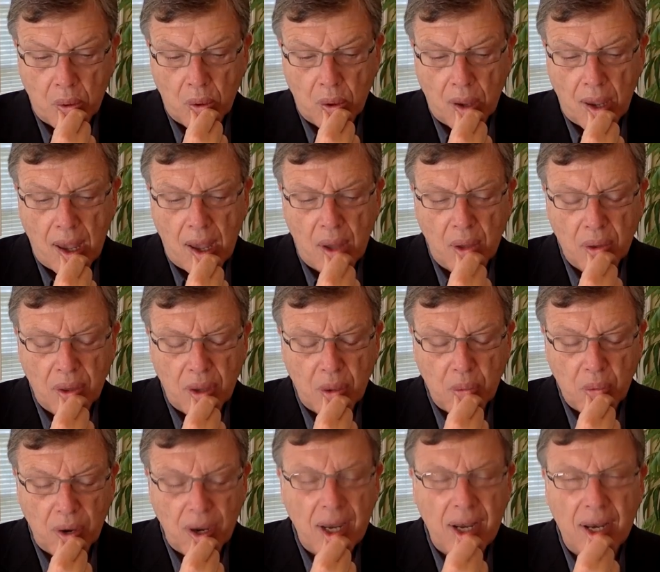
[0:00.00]
how they
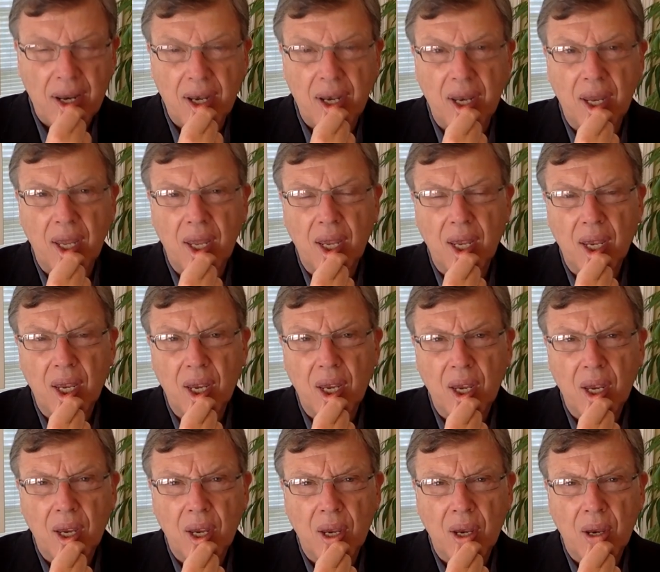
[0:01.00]
raided
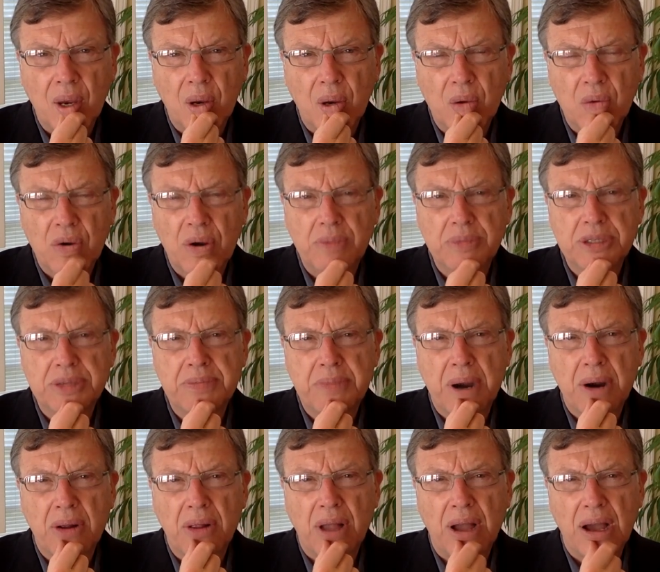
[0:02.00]
Trump's
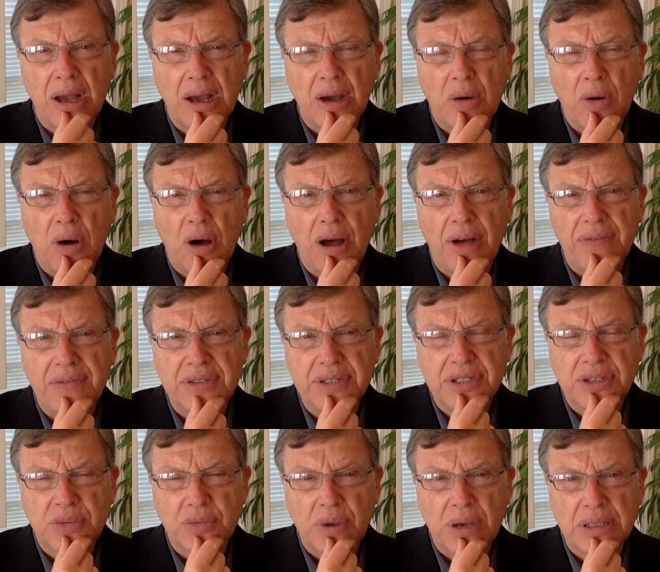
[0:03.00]
Mar-a-Lago office
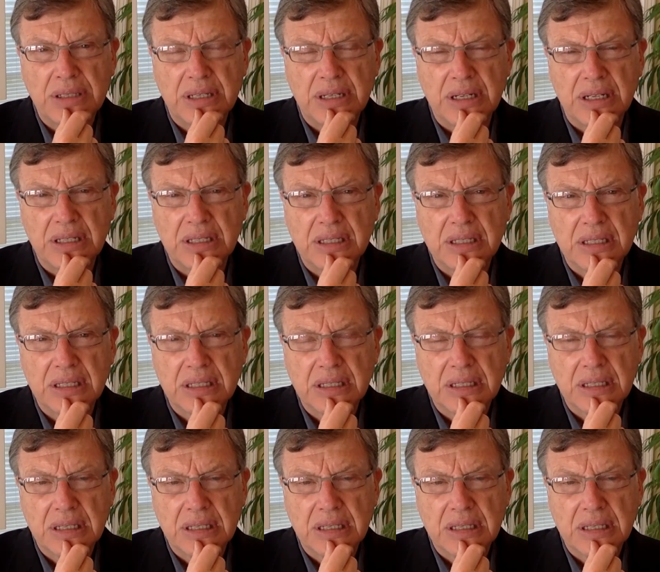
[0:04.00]
and residence